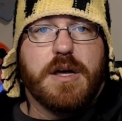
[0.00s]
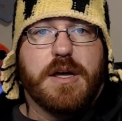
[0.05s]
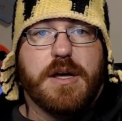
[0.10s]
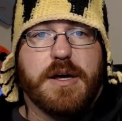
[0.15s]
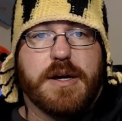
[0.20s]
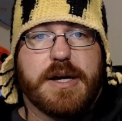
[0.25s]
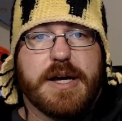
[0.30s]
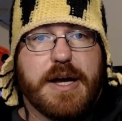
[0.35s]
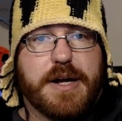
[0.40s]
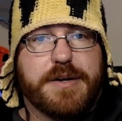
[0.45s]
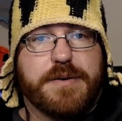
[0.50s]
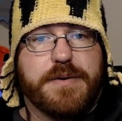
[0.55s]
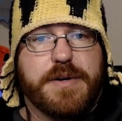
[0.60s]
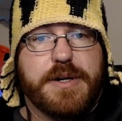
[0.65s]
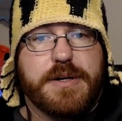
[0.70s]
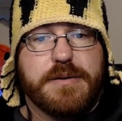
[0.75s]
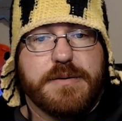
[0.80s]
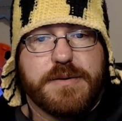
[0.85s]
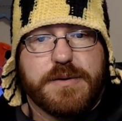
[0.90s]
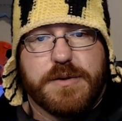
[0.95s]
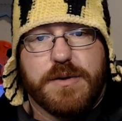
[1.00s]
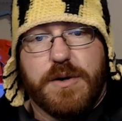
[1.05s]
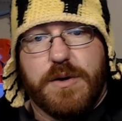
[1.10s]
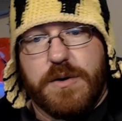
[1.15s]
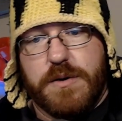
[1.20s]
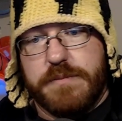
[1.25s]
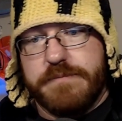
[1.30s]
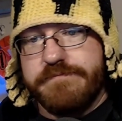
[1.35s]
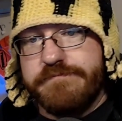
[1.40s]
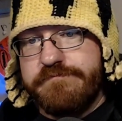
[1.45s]
conduit.
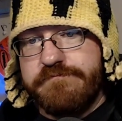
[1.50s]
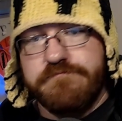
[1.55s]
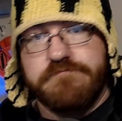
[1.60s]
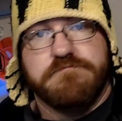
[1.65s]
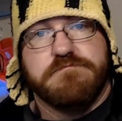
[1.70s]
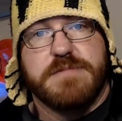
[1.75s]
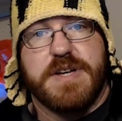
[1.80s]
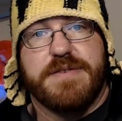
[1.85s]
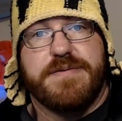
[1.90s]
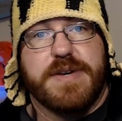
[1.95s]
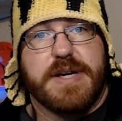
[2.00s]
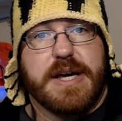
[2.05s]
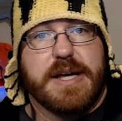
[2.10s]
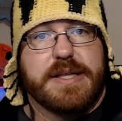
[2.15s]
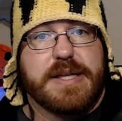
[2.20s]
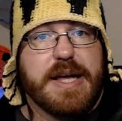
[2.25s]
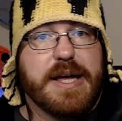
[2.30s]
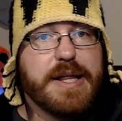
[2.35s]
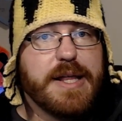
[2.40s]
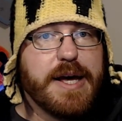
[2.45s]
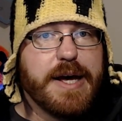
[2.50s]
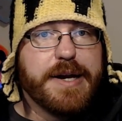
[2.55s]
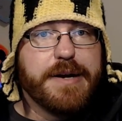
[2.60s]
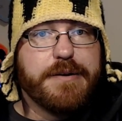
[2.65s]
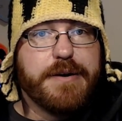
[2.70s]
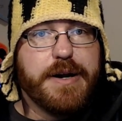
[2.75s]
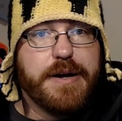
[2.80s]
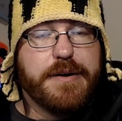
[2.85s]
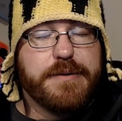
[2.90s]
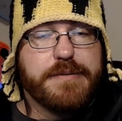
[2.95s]
So if you got that lying
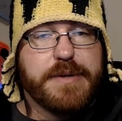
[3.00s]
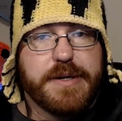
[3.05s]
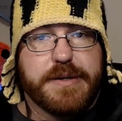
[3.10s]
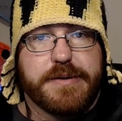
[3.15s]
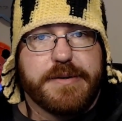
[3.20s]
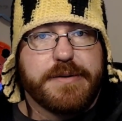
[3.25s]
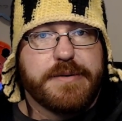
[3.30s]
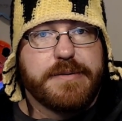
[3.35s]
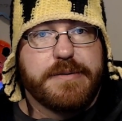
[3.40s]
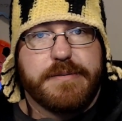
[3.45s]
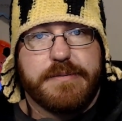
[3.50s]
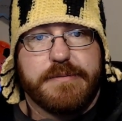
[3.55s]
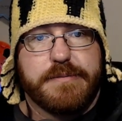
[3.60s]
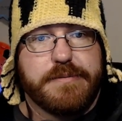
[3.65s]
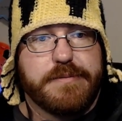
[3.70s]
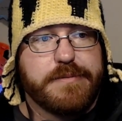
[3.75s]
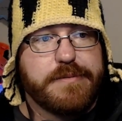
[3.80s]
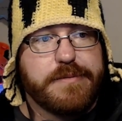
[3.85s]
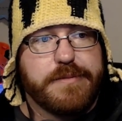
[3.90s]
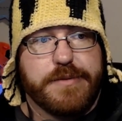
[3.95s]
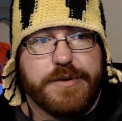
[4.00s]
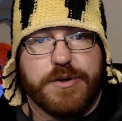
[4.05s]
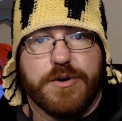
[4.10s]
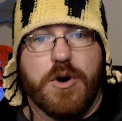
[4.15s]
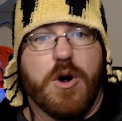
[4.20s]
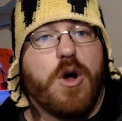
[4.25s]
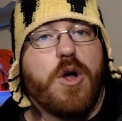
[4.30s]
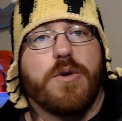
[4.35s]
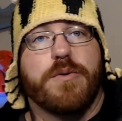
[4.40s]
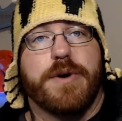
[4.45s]
around, that's, you're
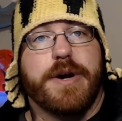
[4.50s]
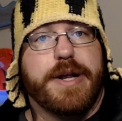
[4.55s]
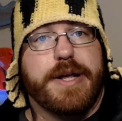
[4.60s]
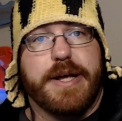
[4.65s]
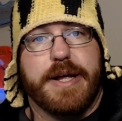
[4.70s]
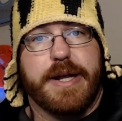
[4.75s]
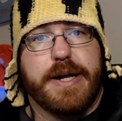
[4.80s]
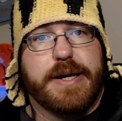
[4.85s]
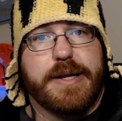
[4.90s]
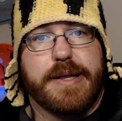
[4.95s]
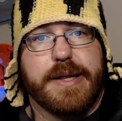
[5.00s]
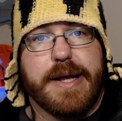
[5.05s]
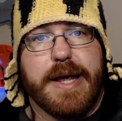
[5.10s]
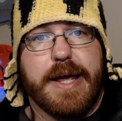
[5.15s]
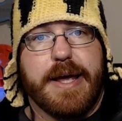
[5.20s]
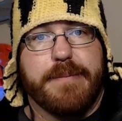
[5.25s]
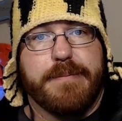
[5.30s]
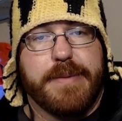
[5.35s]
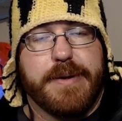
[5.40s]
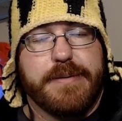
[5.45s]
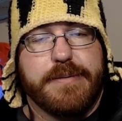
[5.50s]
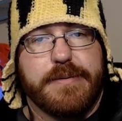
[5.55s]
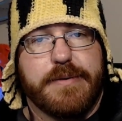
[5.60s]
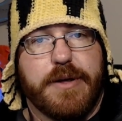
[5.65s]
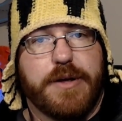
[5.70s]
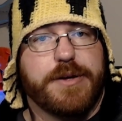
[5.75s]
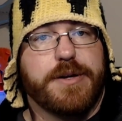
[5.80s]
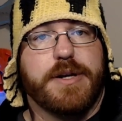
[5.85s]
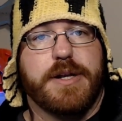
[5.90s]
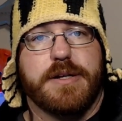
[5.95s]
already ahead of the game.
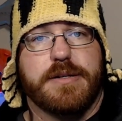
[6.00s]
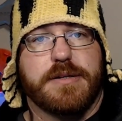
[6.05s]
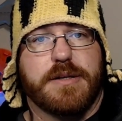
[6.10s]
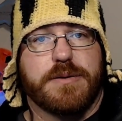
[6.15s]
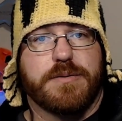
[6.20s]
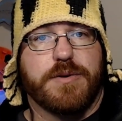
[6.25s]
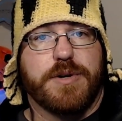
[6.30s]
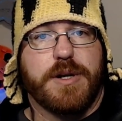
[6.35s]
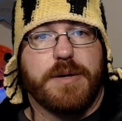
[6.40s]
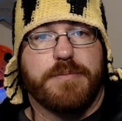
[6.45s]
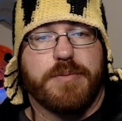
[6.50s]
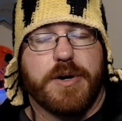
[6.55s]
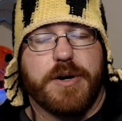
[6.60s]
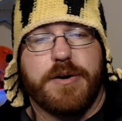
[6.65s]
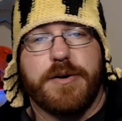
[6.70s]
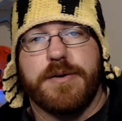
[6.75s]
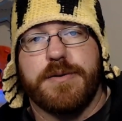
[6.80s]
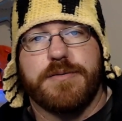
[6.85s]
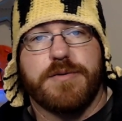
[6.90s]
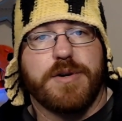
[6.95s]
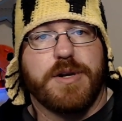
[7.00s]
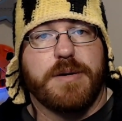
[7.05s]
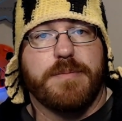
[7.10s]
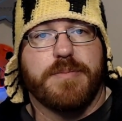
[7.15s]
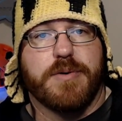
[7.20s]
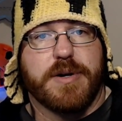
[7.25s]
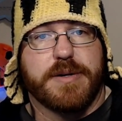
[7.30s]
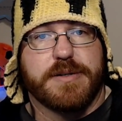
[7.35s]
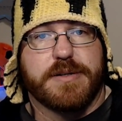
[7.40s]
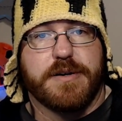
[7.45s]
All you need is a 3D printer or 3D
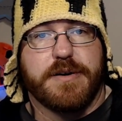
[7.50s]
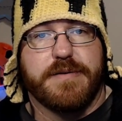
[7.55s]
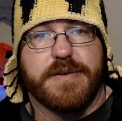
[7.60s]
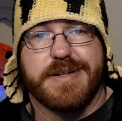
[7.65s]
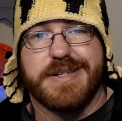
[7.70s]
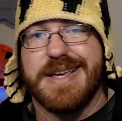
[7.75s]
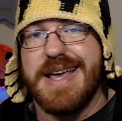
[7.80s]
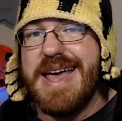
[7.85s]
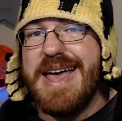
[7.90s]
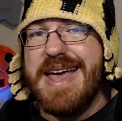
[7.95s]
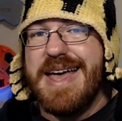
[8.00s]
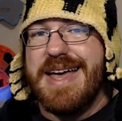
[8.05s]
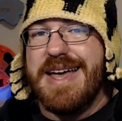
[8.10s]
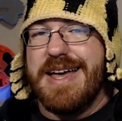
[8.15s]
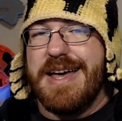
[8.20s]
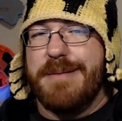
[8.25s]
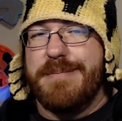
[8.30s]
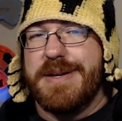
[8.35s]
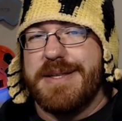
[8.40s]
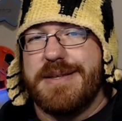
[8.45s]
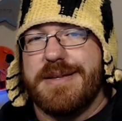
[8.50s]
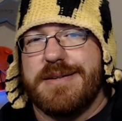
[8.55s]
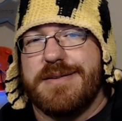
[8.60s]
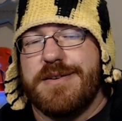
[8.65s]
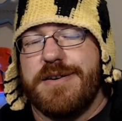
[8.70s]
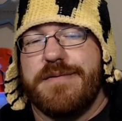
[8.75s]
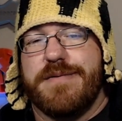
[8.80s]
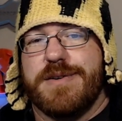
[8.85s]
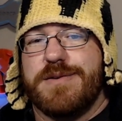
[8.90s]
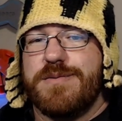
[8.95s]
print service. I bet the
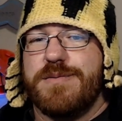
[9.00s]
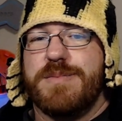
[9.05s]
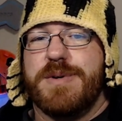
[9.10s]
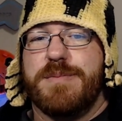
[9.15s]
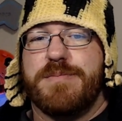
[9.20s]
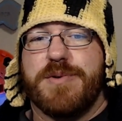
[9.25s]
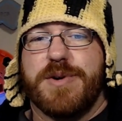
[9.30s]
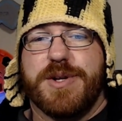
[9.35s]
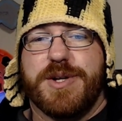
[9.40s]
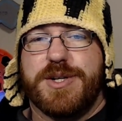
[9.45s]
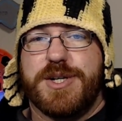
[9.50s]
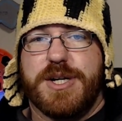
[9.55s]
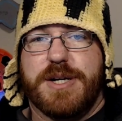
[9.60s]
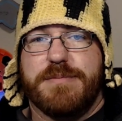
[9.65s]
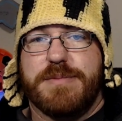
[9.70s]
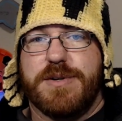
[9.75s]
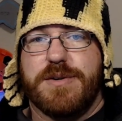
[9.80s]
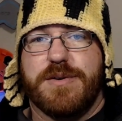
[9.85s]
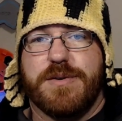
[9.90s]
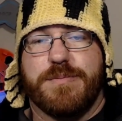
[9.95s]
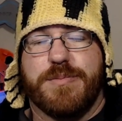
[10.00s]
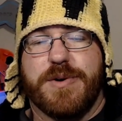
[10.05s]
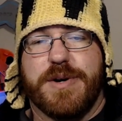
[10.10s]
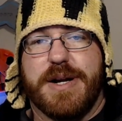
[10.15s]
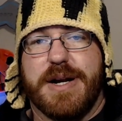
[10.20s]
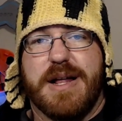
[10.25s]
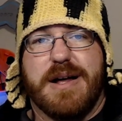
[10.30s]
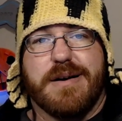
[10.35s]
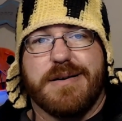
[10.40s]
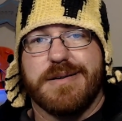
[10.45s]
service would be pretty cheap too to print
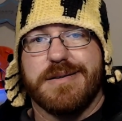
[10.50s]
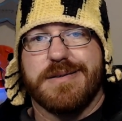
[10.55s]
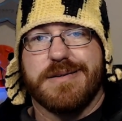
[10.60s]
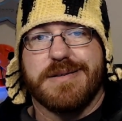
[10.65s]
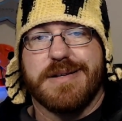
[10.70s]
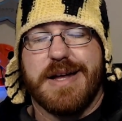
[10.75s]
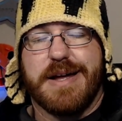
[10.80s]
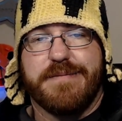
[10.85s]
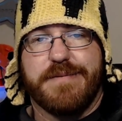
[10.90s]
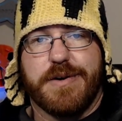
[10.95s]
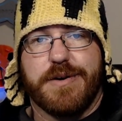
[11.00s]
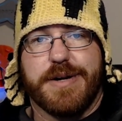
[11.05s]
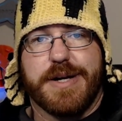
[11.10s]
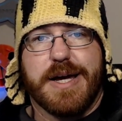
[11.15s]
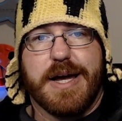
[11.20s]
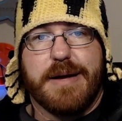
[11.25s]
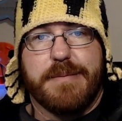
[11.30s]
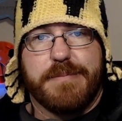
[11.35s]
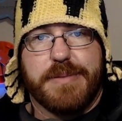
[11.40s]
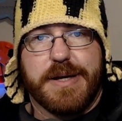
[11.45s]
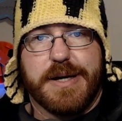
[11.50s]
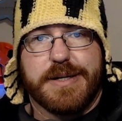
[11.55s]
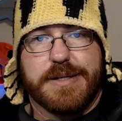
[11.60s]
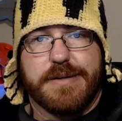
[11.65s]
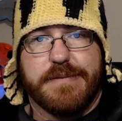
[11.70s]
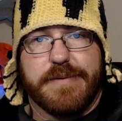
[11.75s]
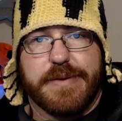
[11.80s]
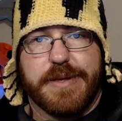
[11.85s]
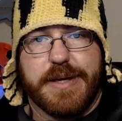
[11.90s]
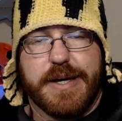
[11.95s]
it out because it's not very complex
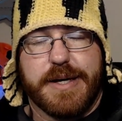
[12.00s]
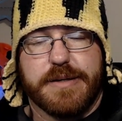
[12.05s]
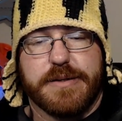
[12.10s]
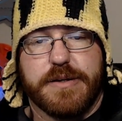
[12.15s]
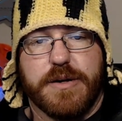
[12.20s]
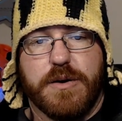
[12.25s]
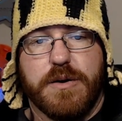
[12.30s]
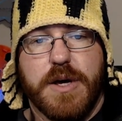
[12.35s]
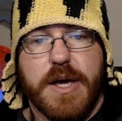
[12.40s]
of a thing. So